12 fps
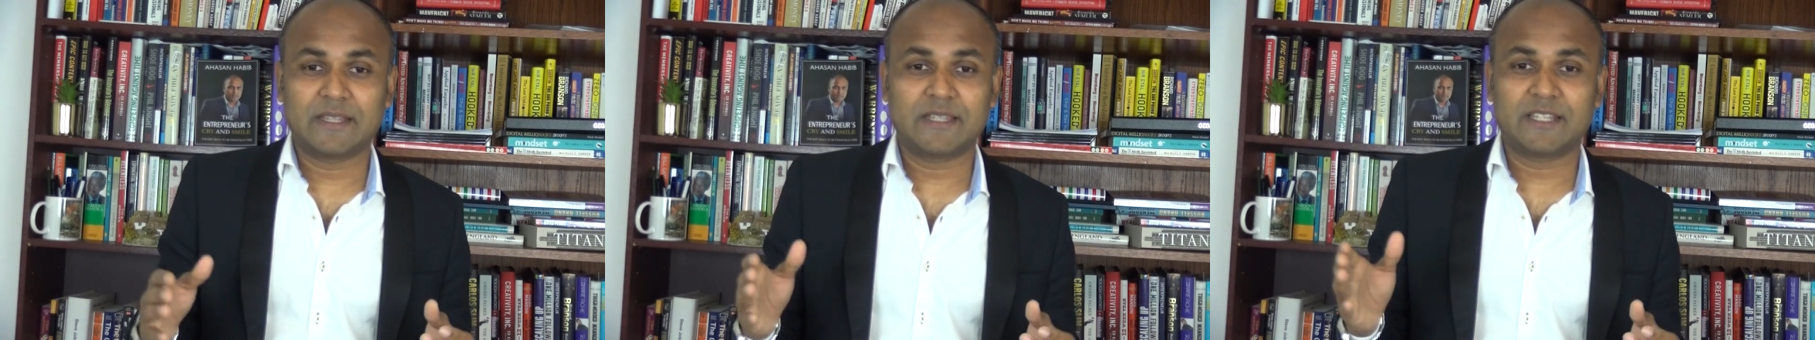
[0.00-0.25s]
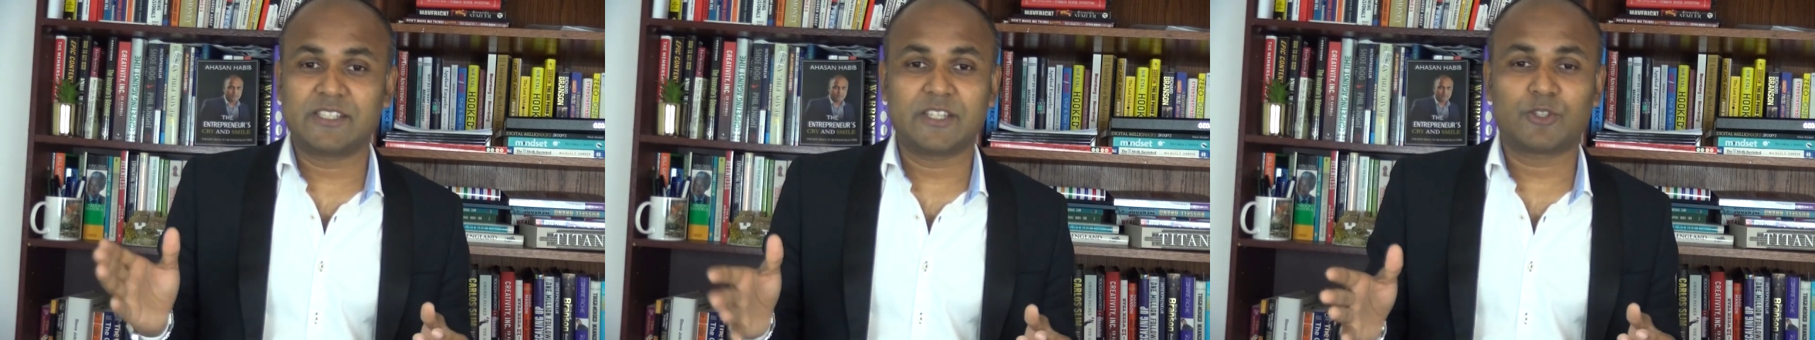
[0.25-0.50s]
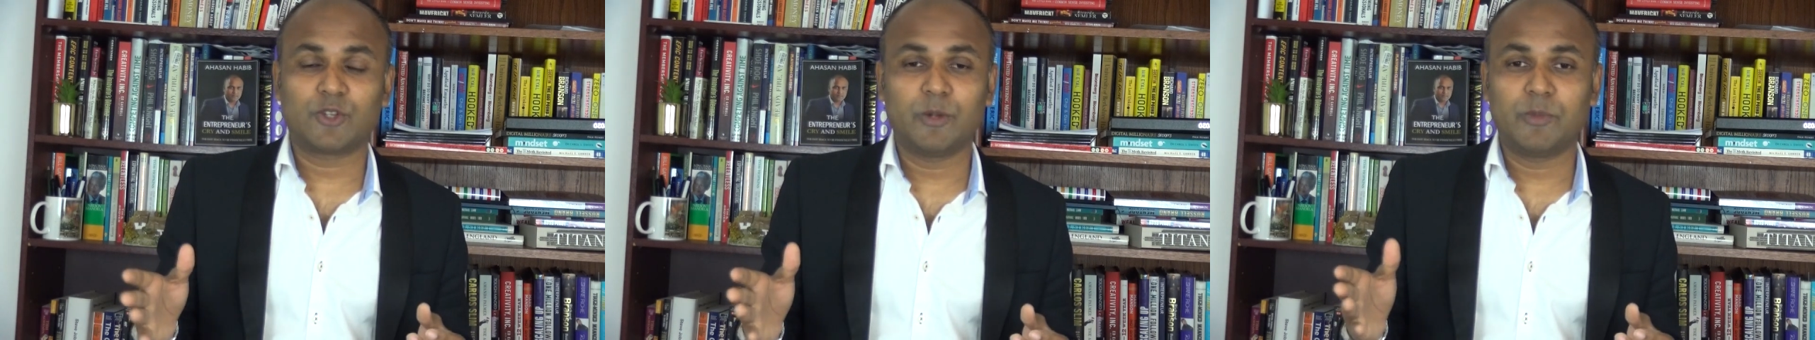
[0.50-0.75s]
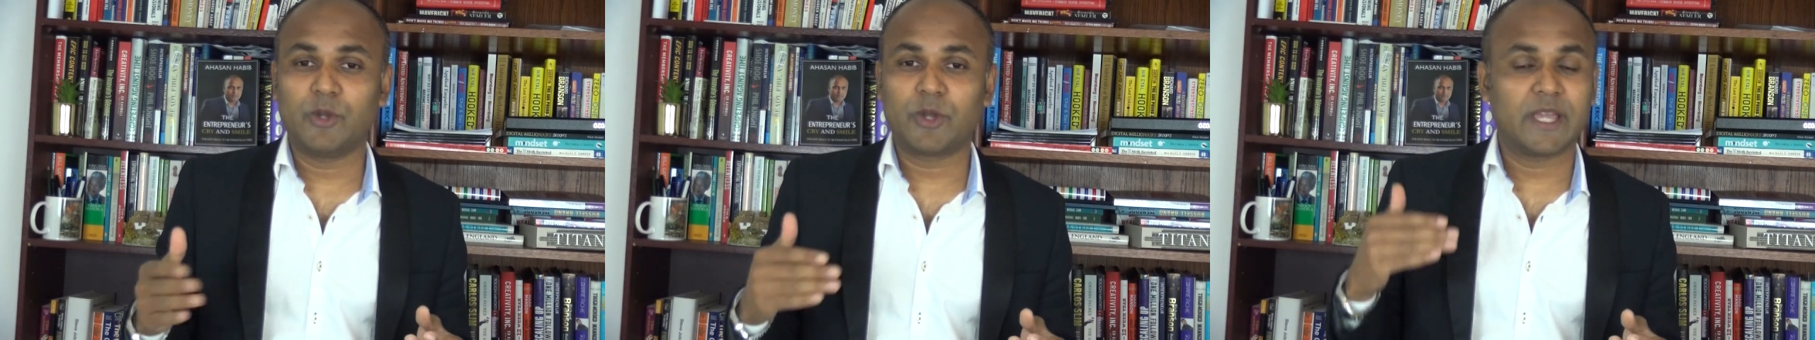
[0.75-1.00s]
teacher told
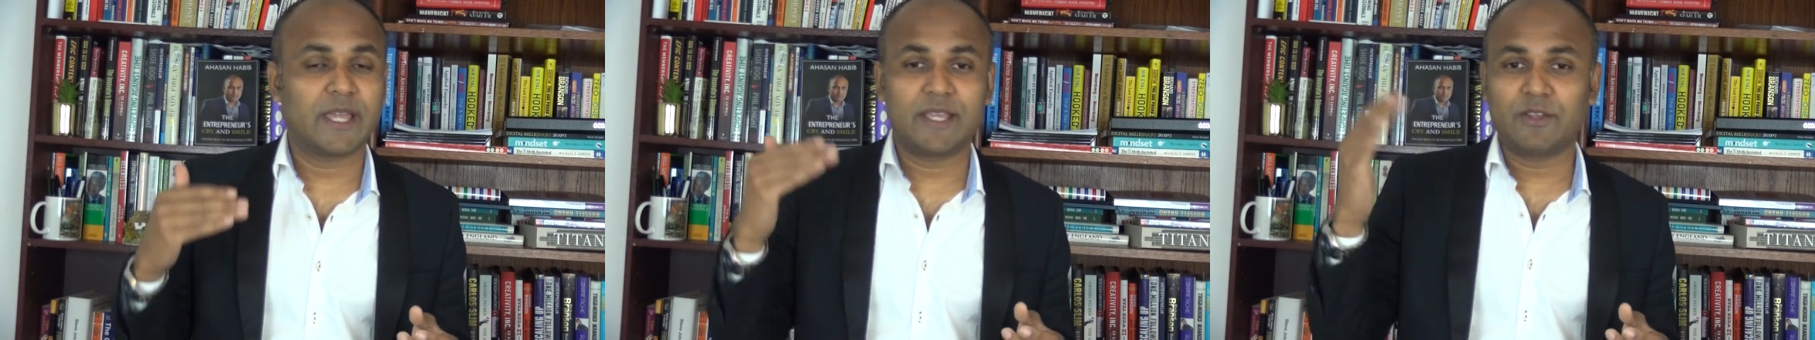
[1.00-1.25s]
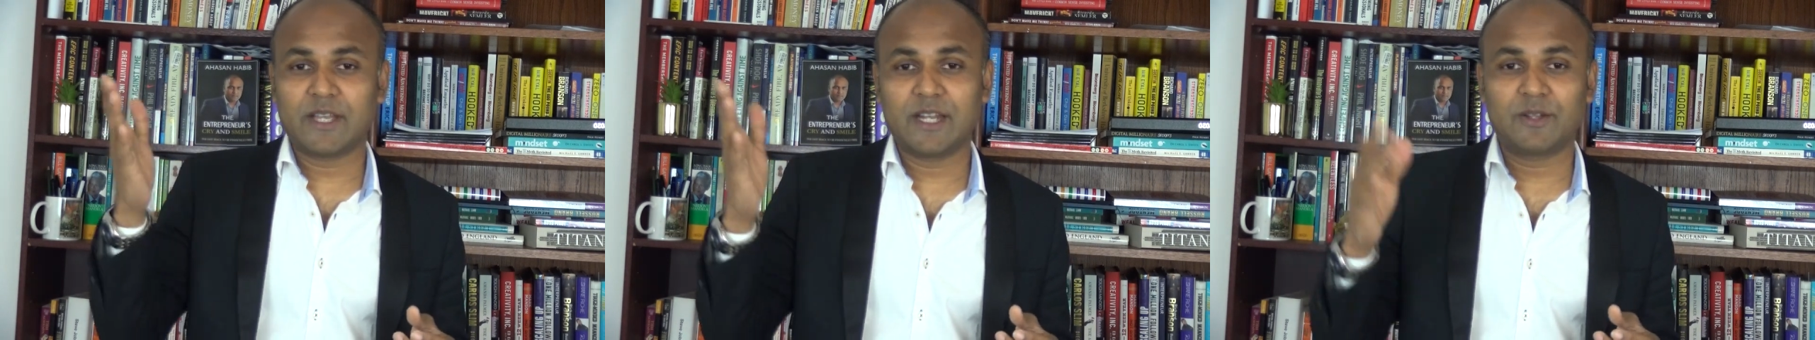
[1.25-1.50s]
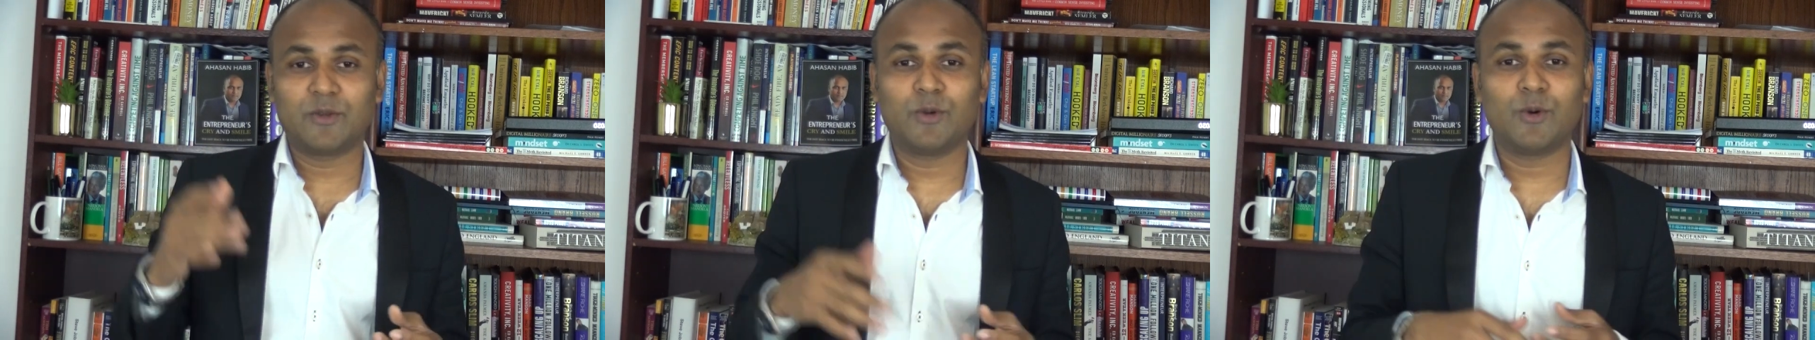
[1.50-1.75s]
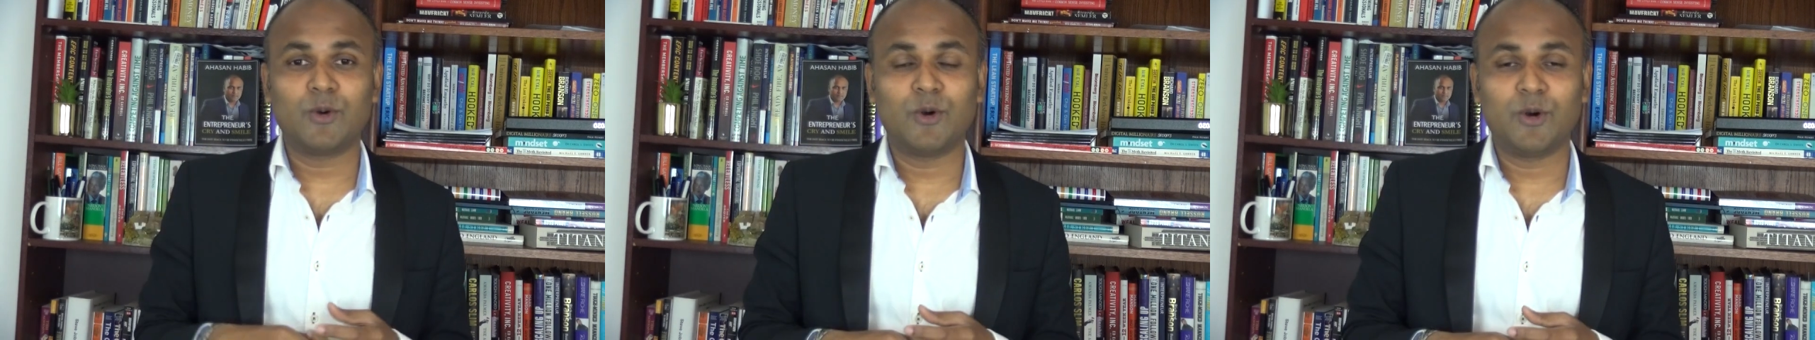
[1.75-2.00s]
me, okay, you can
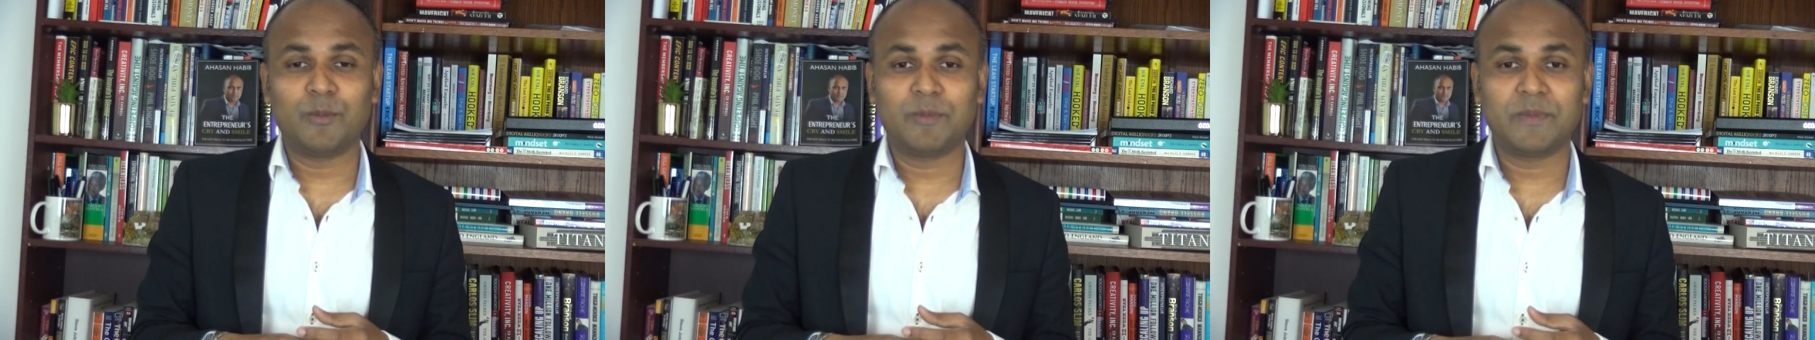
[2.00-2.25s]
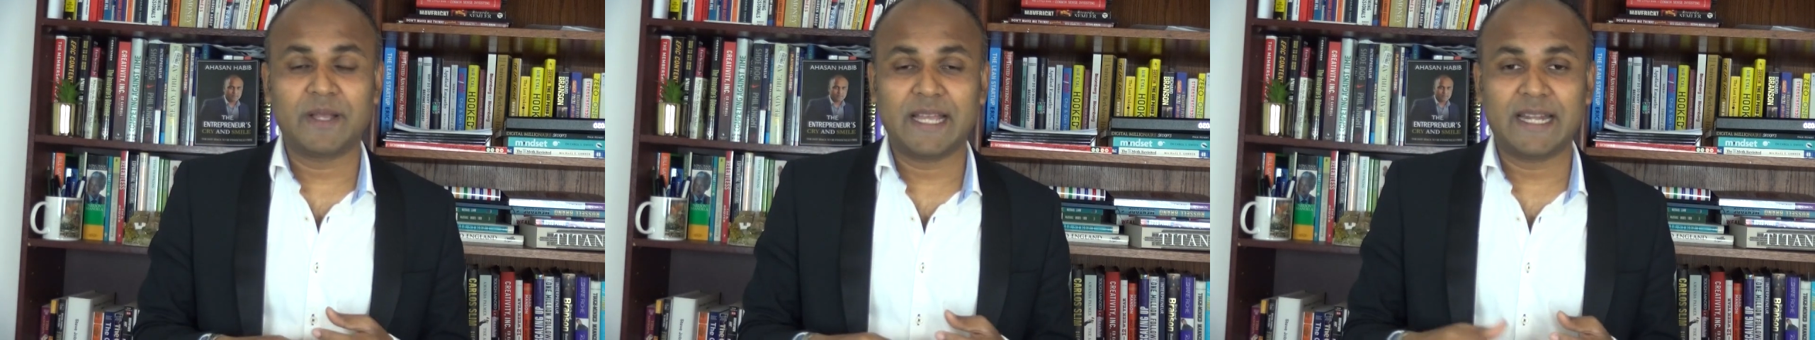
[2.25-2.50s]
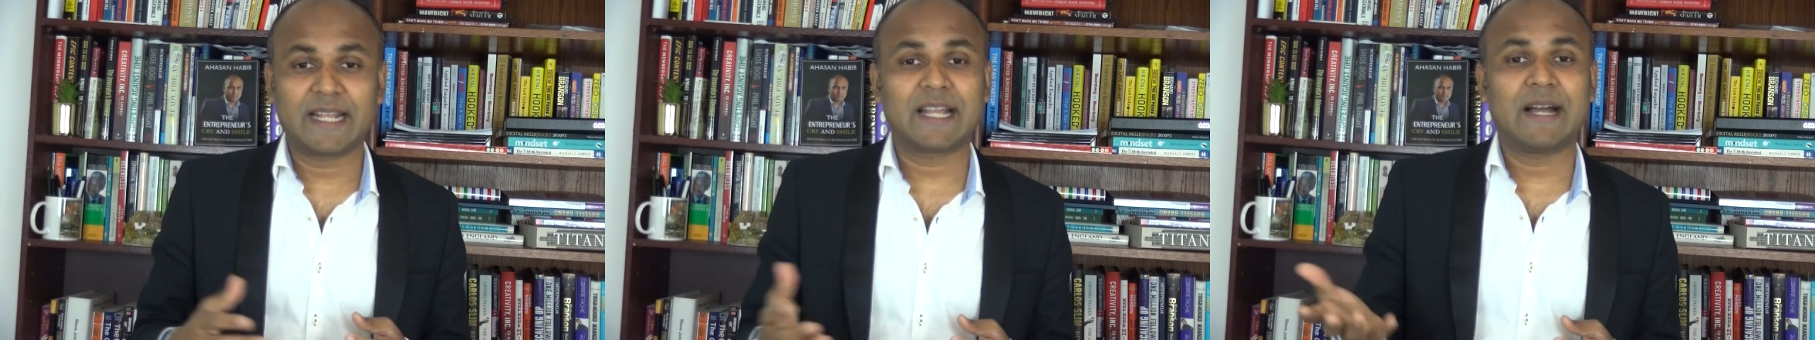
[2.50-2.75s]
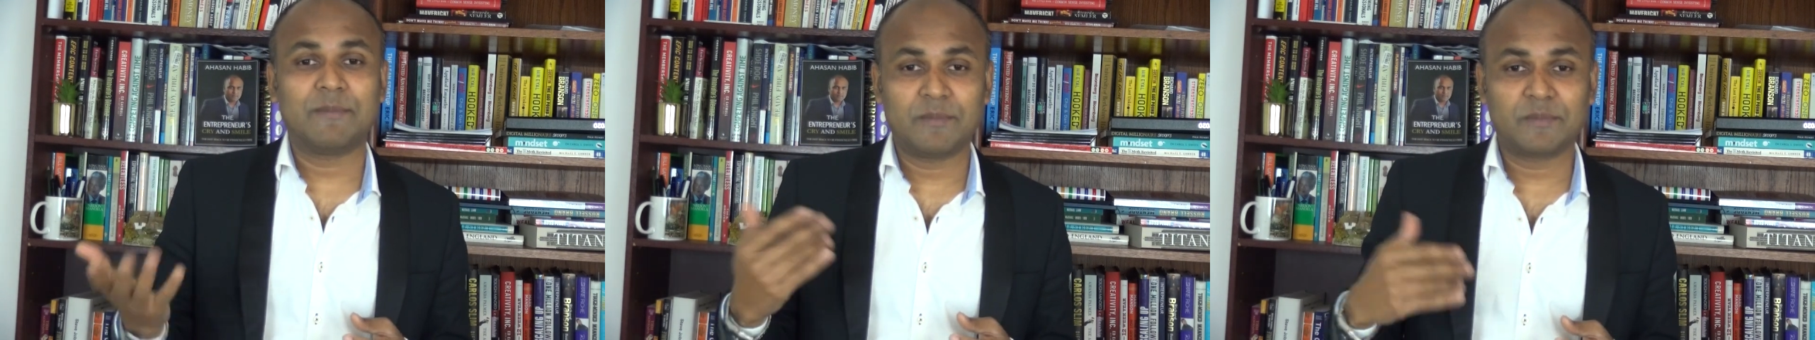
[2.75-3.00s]
go home and
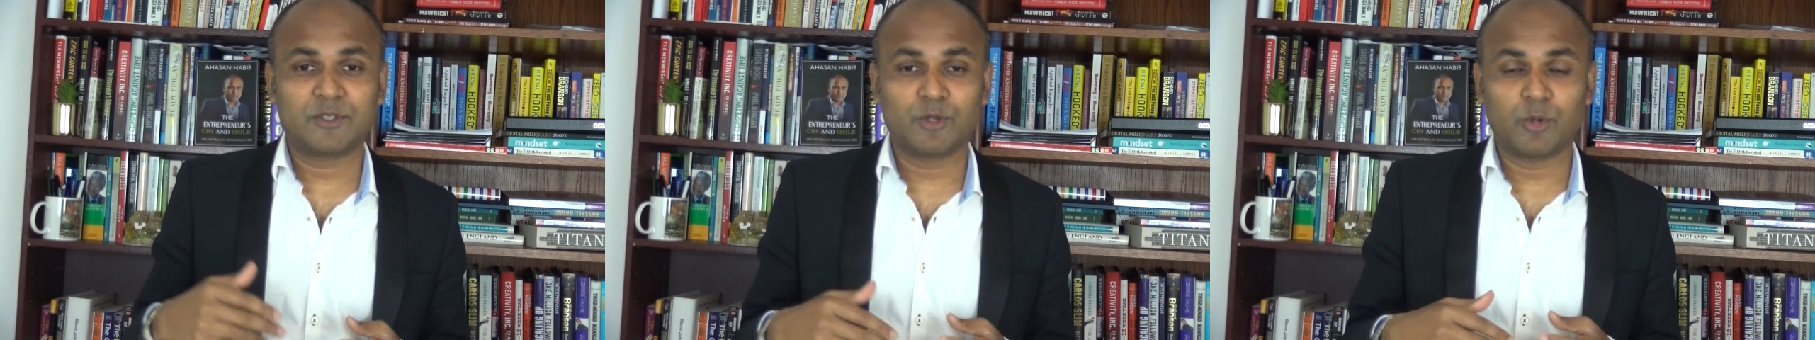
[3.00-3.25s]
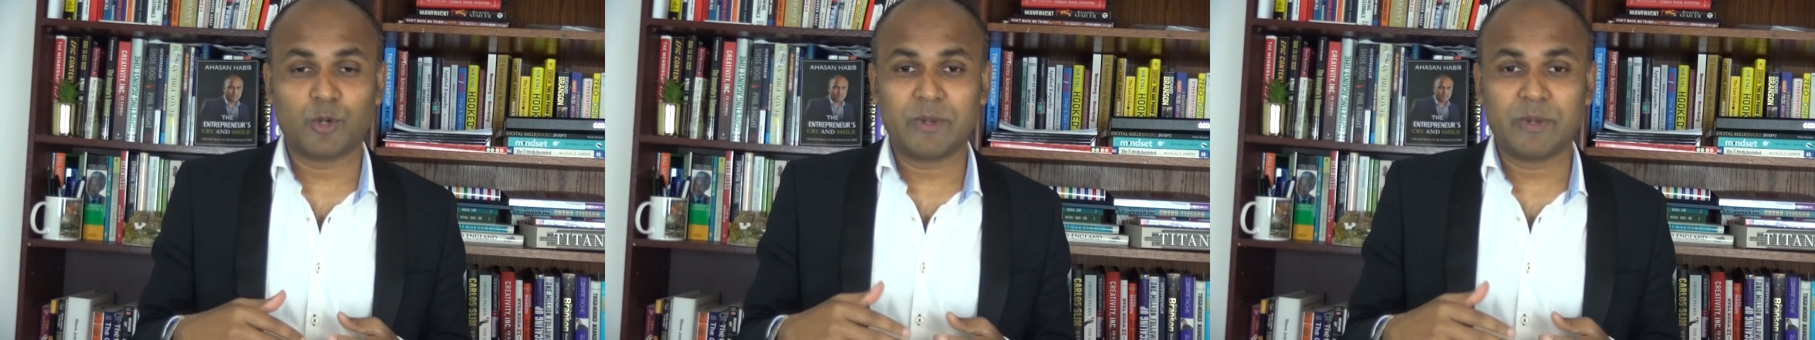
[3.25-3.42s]
come tomorrow,